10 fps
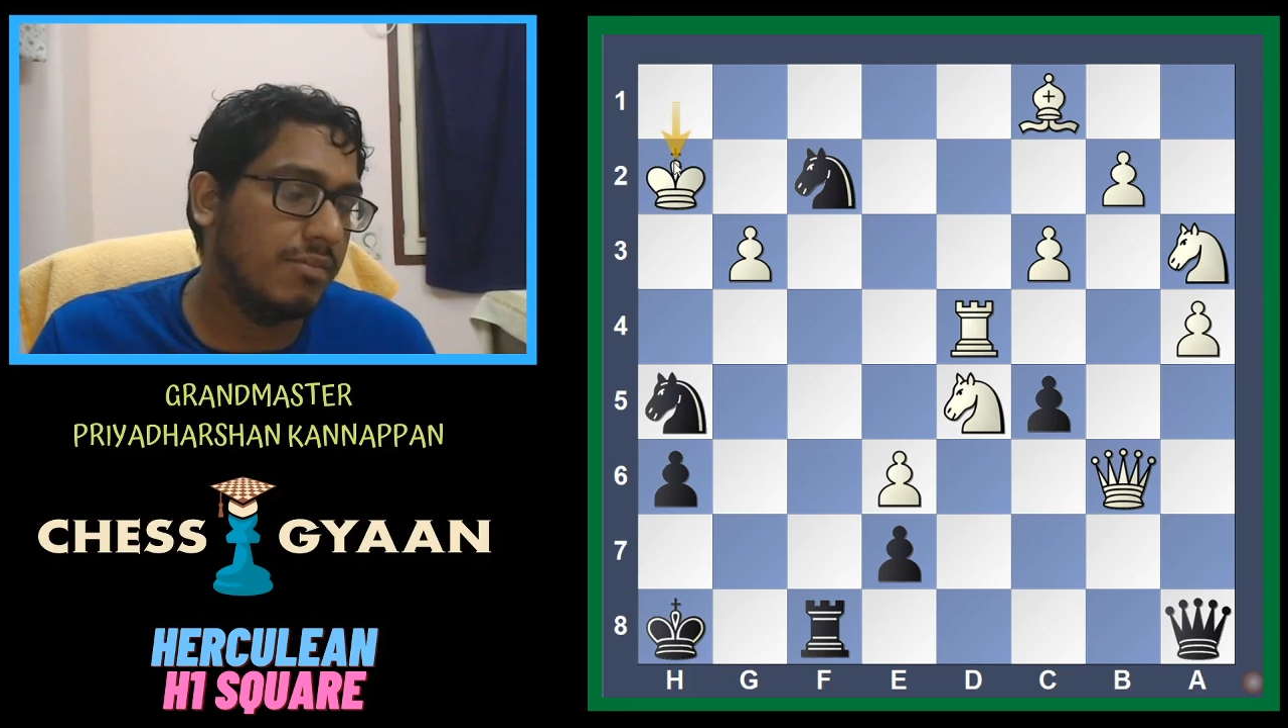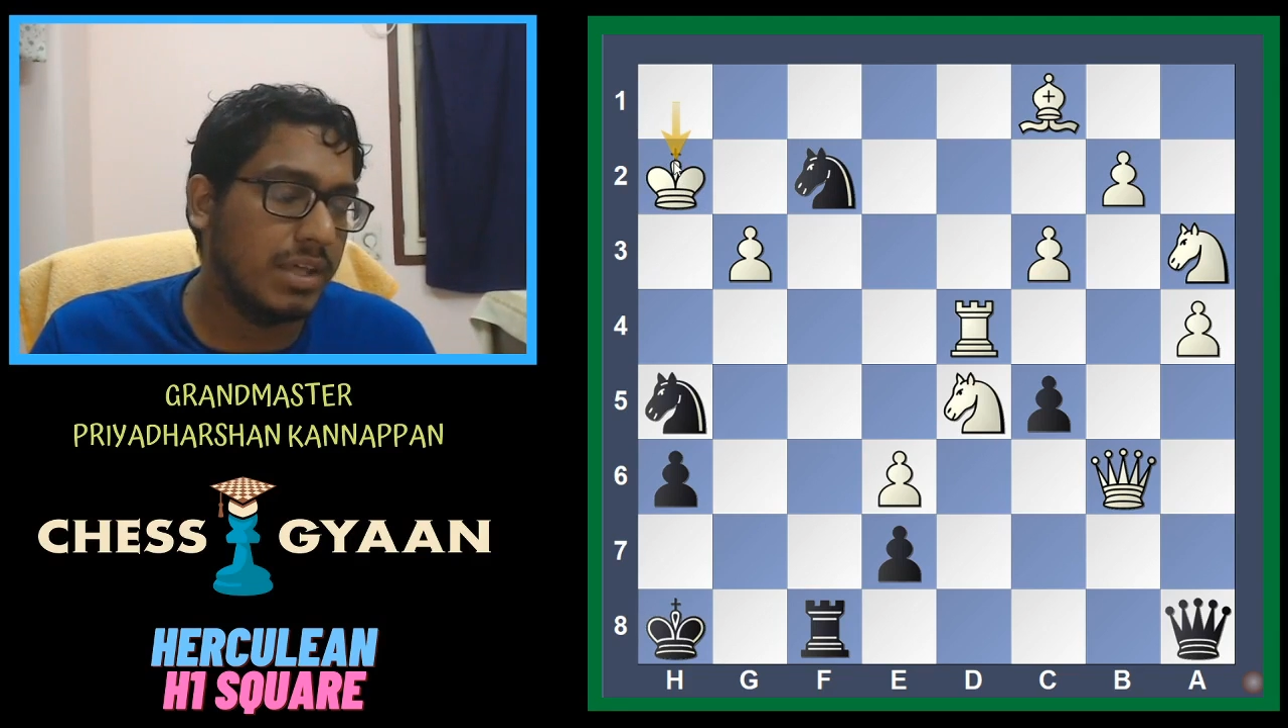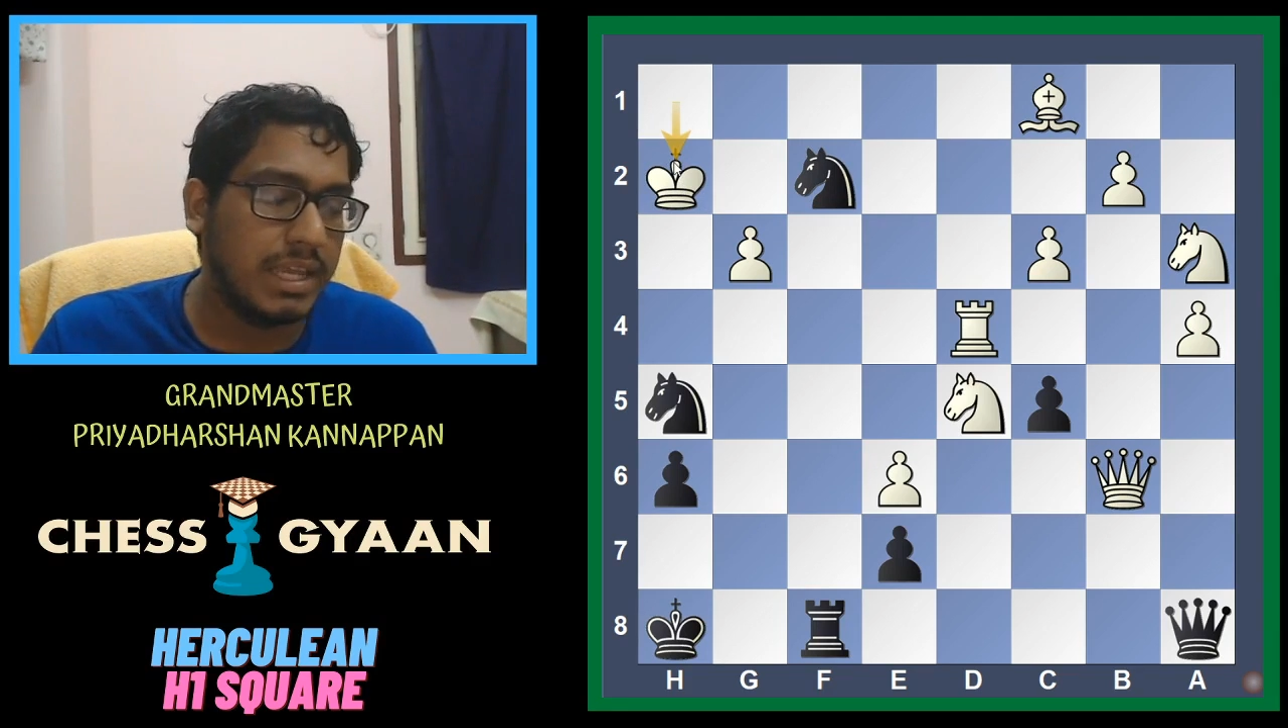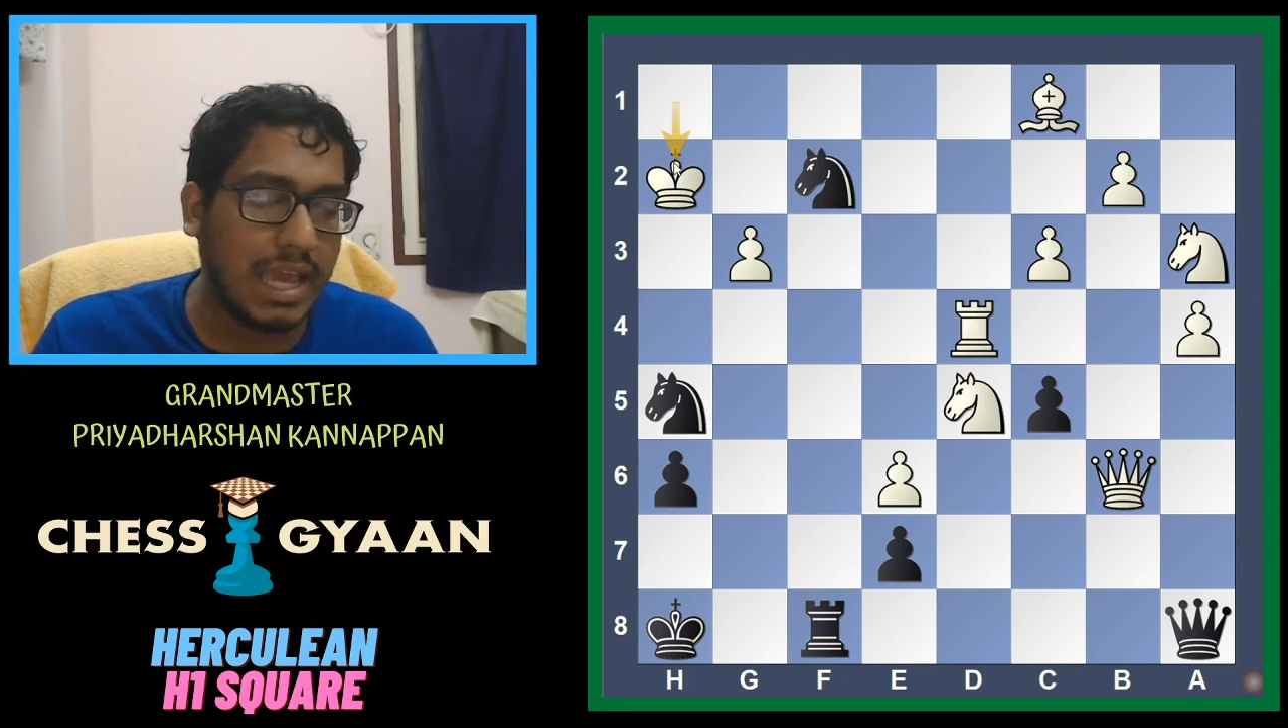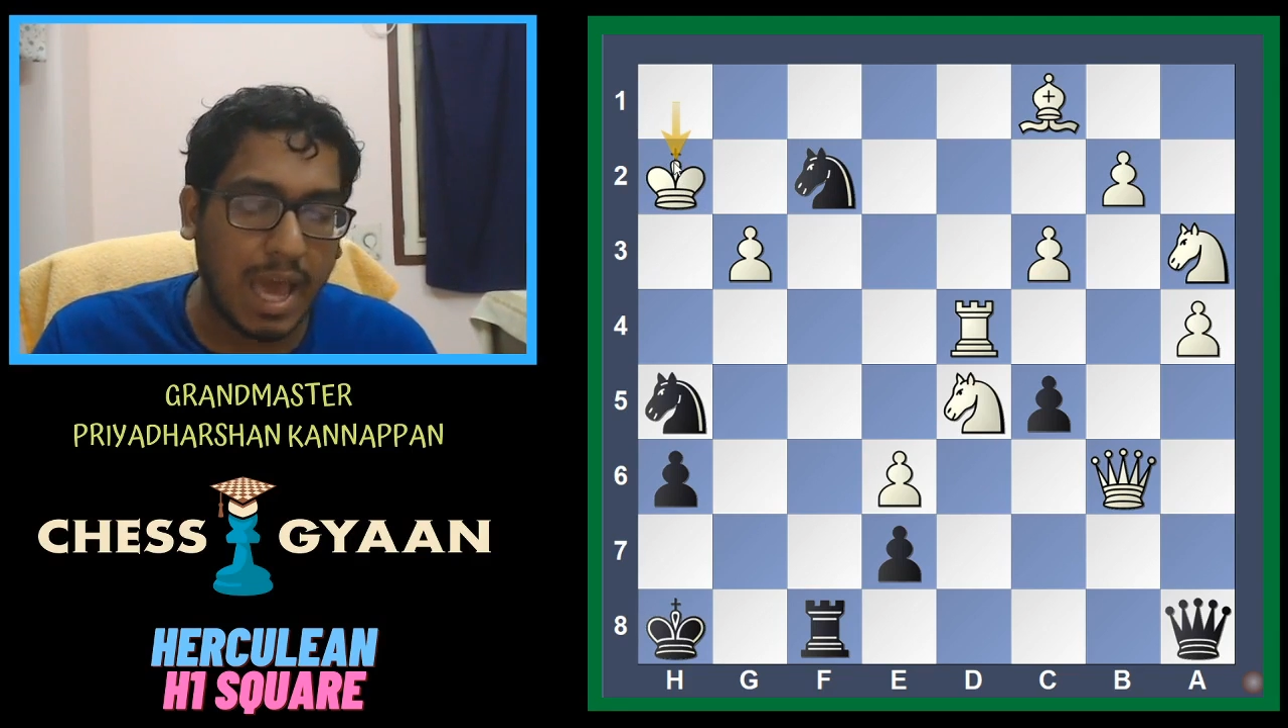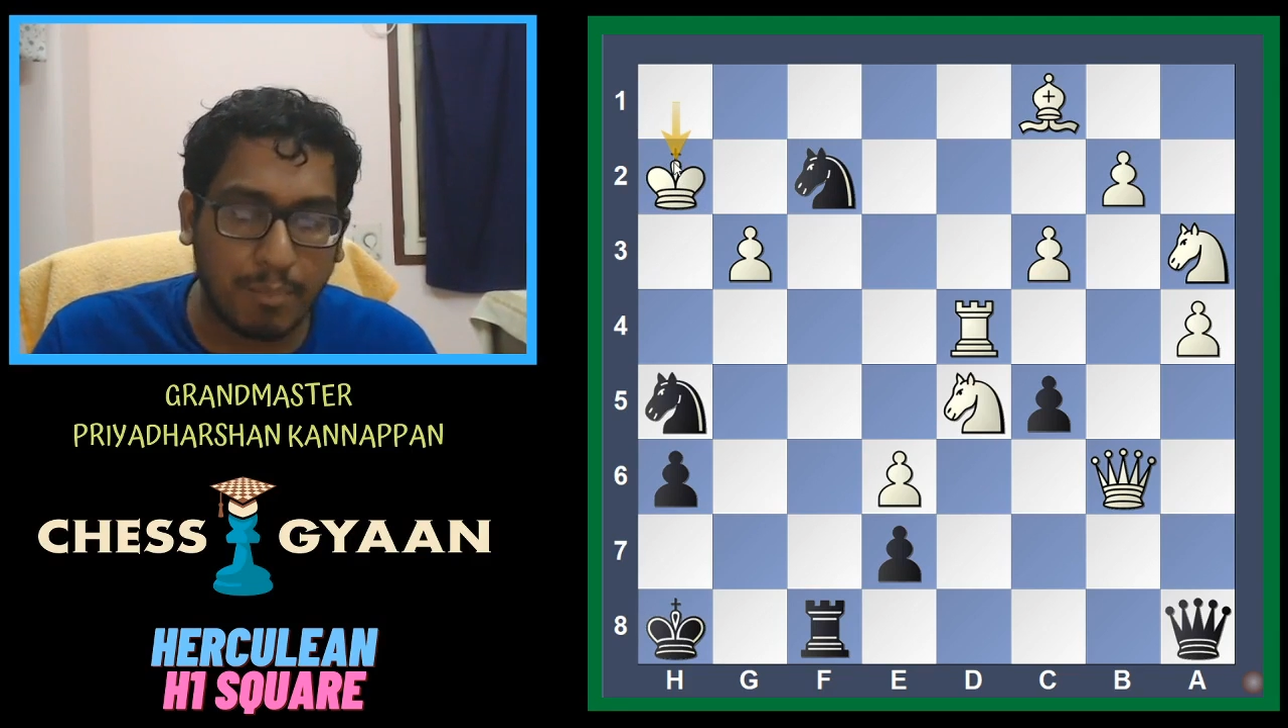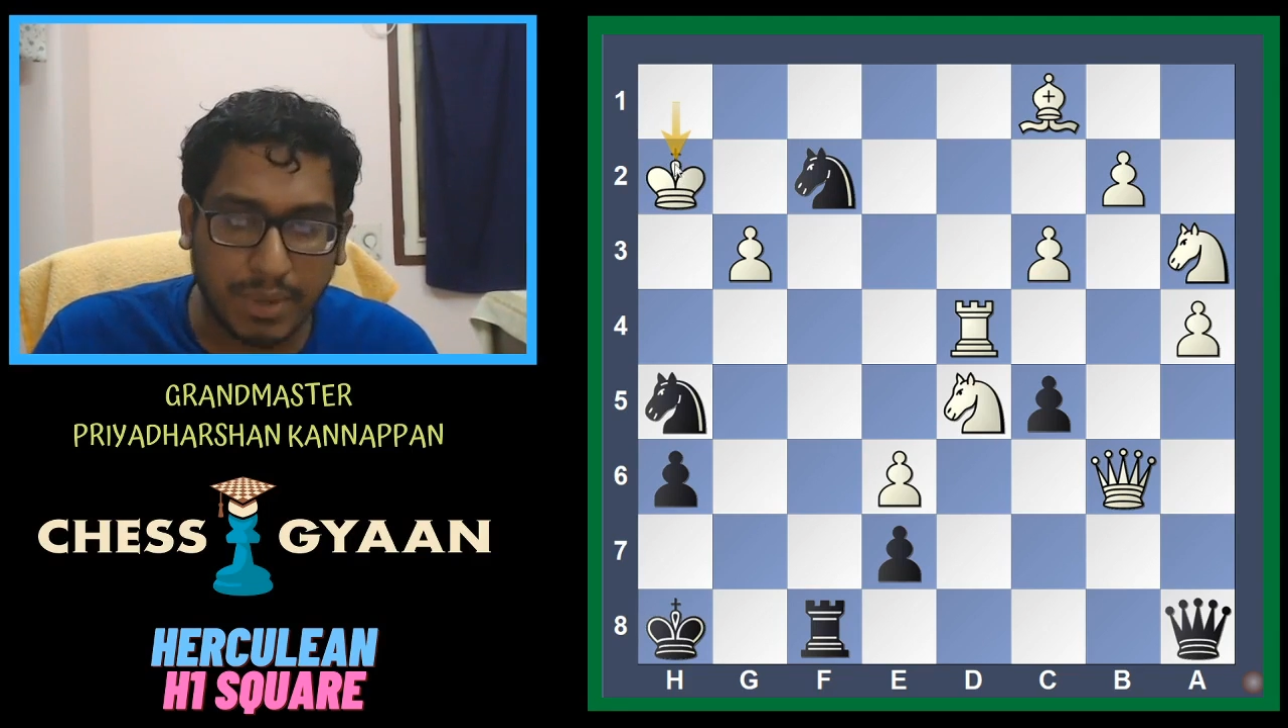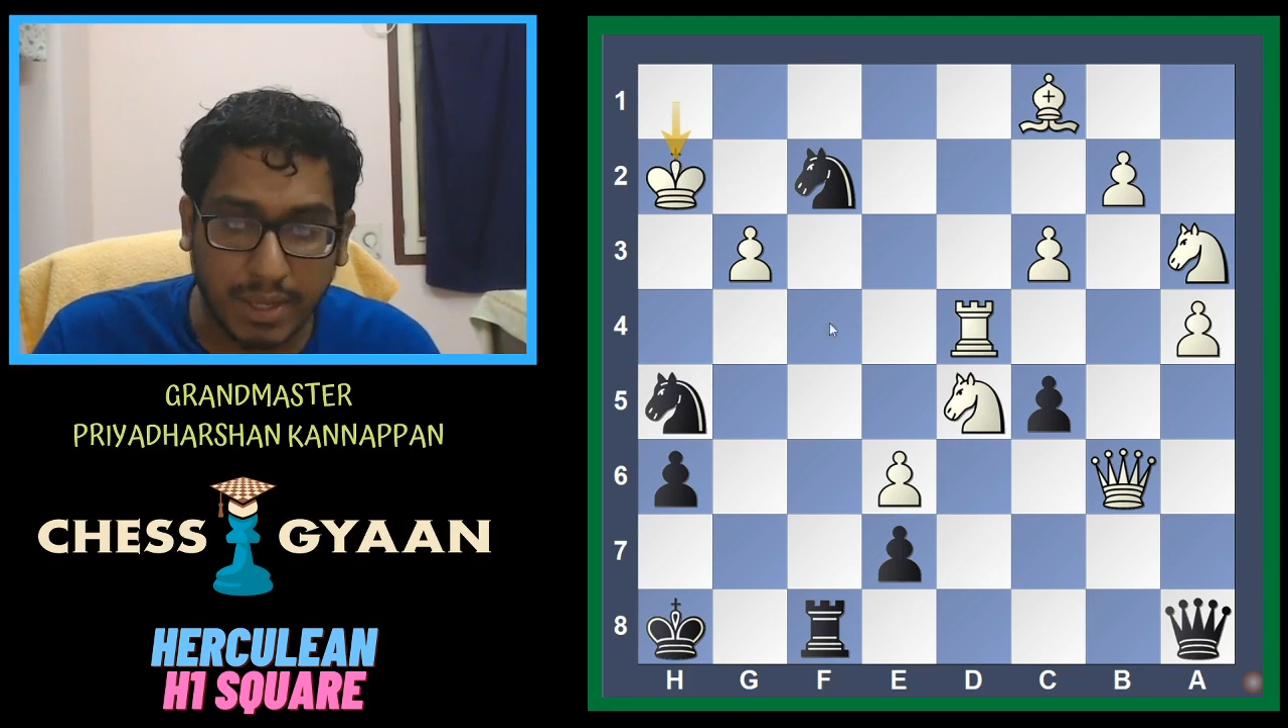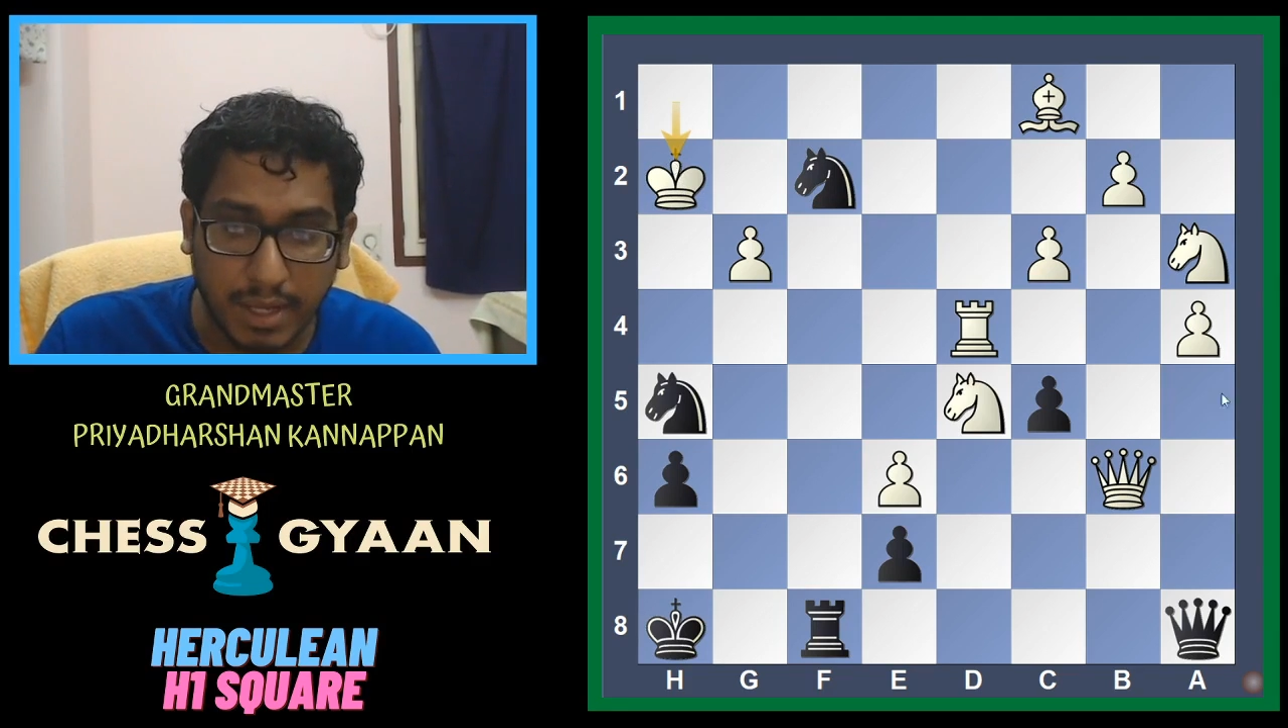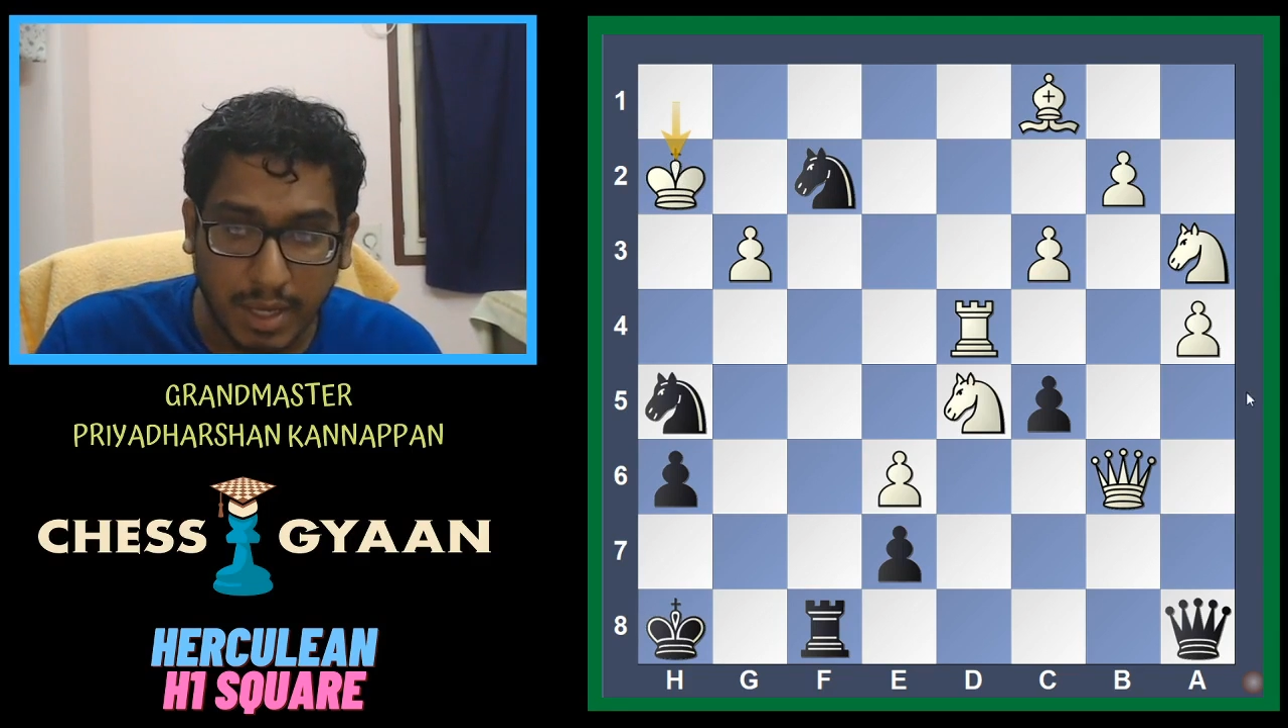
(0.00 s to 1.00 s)
very
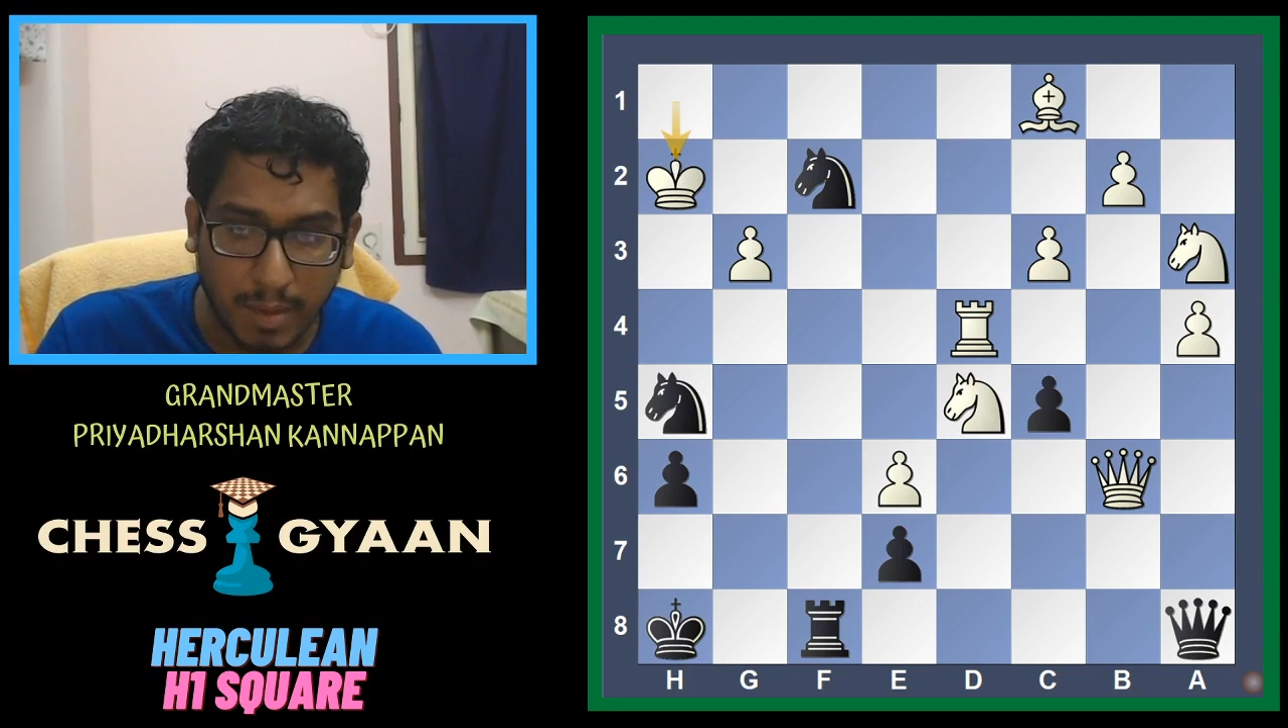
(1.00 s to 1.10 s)
happy.